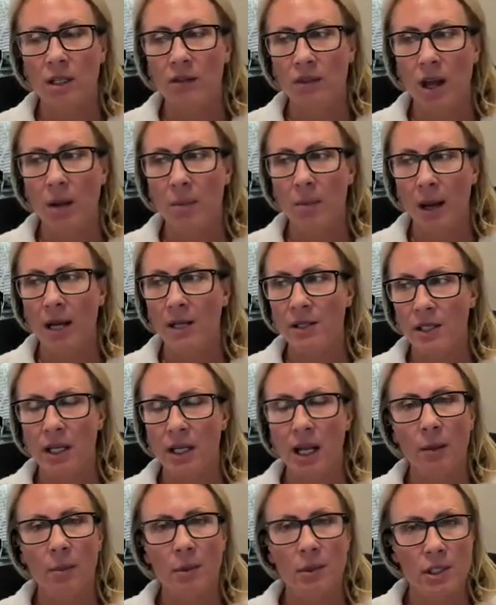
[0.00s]
And if that
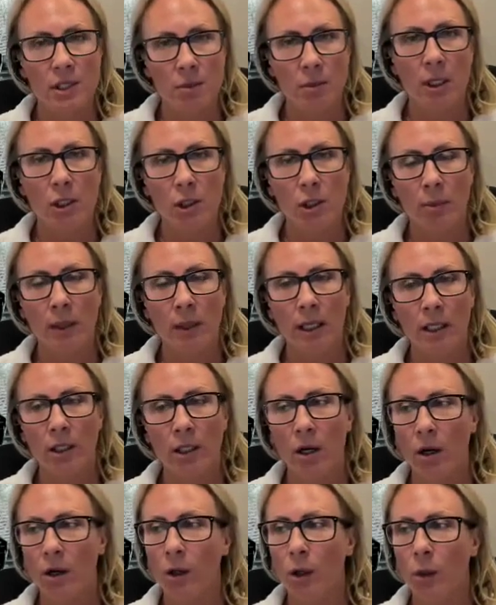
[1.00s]
basket happens to be in your
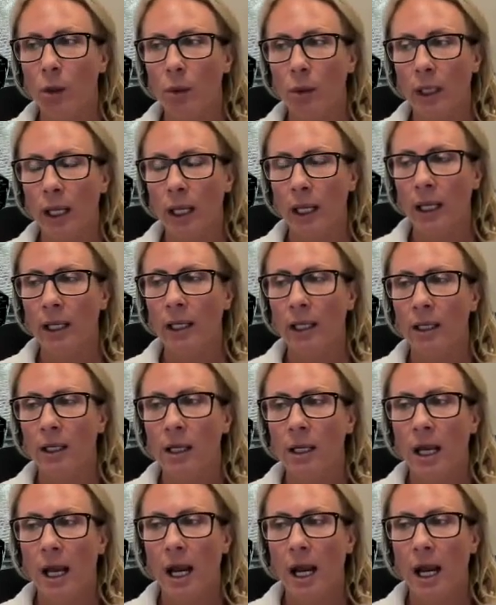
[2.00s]
backyard, okay.